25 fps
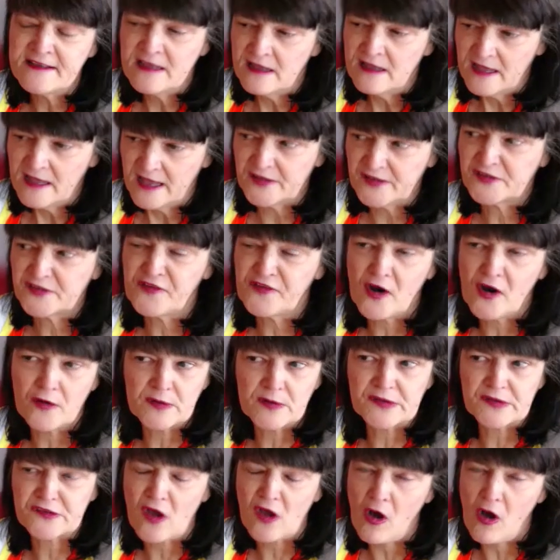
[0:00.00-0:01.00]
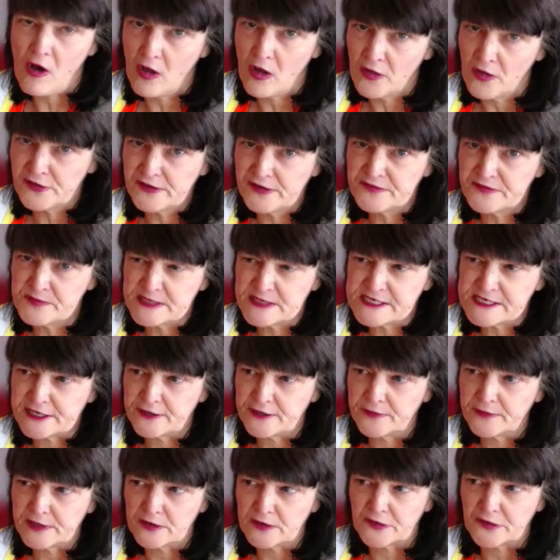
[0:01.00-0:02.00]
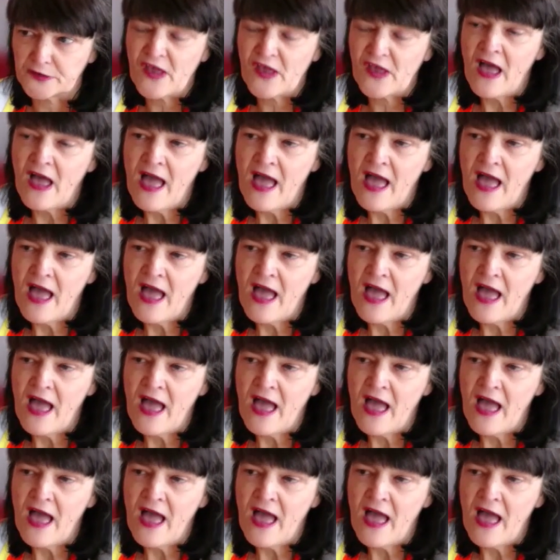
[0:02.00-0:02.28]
as far as all these materials.